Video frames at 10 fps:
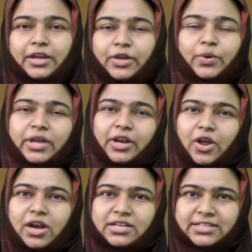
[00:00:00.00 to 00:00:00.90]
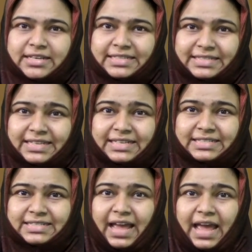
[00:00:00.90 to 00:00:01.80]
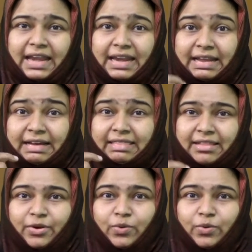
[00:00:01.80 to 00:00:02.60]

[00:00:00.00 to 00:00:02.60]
You cannot just sit and learn the